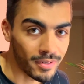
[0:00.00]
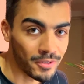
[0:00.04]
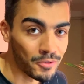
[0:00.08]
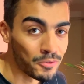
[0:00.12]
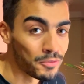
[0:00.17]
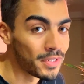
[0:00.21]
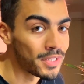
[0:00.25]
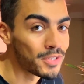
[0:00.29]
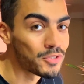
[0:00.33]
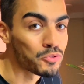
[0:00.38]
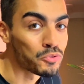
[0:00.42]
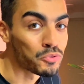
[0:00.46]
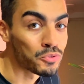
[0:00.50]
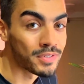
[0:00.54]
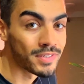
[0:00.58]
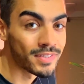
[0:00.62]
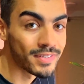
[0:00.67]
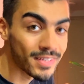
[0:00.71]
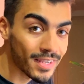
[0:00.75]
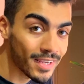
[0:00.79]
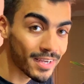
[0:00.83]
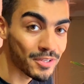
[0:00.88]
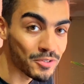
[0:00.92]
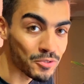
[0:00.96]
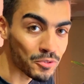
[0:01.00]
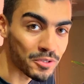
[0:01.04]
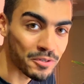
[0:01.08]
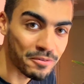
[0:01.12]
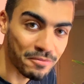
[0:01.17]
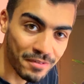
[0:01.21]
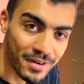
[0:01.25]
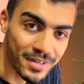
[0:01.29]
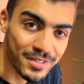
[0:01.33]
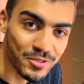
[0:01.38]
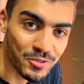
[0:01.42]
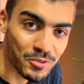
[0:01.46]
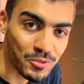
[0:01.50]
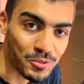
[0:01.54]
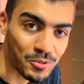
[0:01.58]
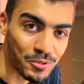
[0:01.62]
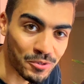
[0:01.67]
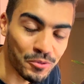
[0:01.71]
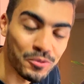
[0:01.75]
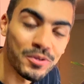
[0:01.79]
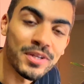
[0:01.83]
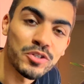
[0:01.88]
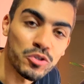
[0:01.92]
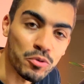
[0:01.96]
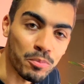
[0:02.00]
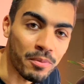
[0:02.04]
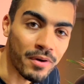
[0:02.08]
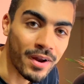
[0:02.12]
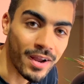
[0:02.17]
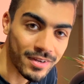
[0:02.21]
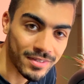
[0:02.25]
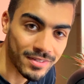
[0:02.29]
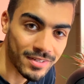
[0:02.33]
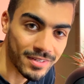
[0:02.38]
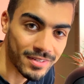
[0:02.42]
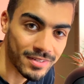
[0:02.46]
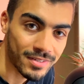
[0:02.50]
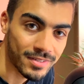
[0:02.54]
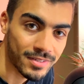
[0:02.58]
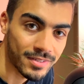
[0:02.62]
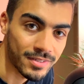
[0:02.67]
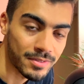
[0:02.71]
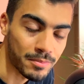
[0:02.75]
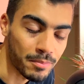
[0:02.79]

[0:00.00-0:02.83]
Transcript: You need to stick to the first rule. You need to practice.